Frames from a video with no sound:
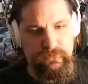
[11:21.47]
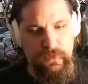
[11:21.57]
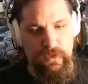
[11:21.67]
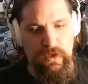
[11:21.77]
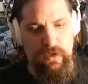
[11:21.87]

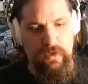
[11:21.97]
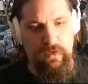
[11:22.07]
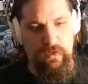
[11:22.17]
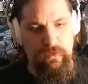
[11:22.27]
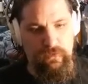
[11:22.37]

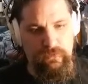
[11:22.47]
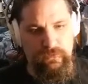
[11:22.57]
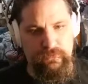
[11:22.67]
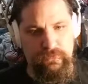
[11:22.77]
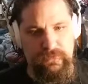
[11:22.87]
Oh,
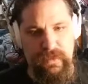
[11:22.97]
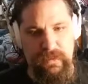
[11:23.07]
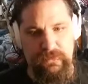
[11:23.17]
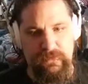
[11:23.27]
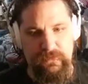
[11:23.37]
who was
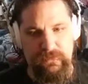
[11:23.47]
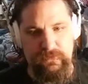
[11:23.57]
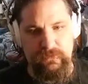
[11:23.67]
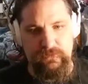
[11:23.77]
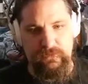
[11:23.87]
that?
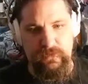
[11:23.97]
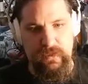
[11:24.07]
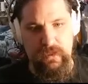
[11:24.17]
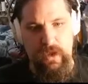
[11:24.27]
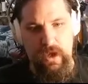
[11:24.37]

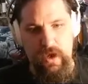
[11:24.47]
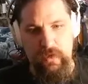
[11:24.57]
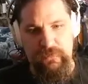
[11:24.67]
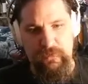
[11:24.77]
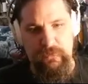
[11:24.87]
Oh,
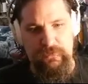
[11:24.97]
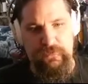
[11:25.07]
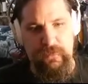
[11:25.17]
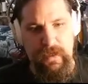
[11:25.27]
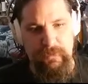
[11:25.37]
it's some of those
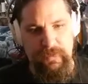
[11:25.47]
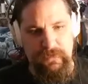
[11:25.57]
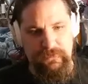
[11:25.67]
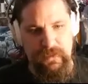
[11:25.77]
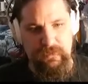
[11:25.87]

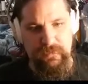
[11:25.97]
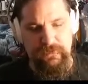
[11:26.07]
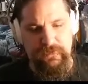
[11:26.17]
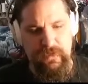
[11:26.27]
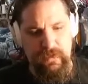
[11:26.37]
slime-based
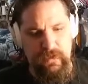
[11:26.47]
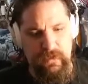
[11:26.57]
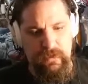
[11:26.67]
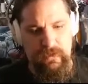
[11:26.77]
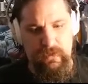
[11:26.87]
enemies.
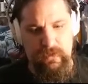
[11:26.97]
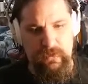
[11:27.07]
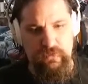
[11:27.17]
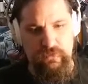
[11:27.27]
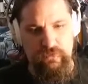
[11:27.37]

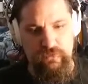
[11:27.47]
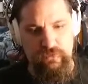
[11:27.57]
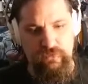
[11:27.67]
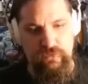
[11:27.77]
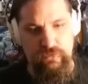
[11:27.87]

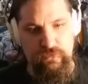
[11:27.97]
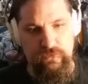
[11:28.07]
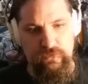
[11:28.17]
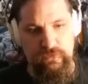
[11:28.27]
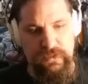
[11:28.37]

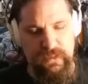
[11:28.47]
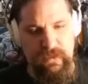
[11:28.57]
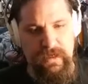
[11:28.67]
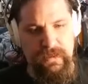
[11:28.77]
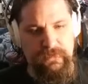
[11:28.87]
Ooh, dear,
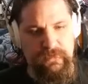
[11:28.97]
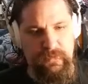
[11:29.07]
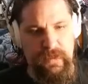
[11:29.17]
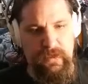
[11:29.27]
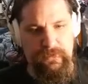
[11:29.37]
I need
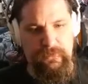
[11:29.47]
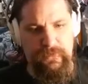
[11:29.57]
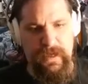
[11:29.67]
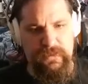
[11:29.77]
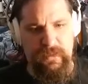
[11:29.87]
some health. In
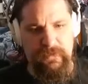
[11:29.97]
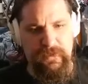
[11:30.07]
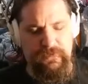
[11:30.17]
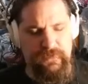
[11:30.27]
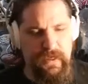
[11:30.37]
fact, I'm
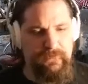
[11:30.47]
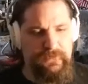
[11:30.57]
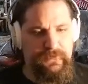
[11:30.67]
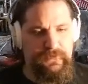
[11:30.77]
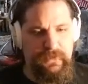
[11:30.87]
going to save
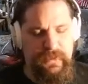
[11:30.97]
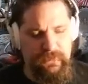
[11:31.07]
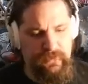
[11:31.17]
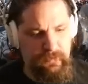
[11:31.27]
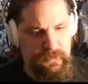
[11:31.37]
just in
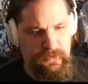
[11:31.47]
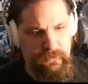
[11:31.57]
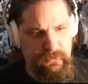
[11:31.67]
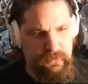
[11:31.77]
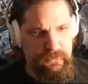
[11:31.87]
case I'm killed.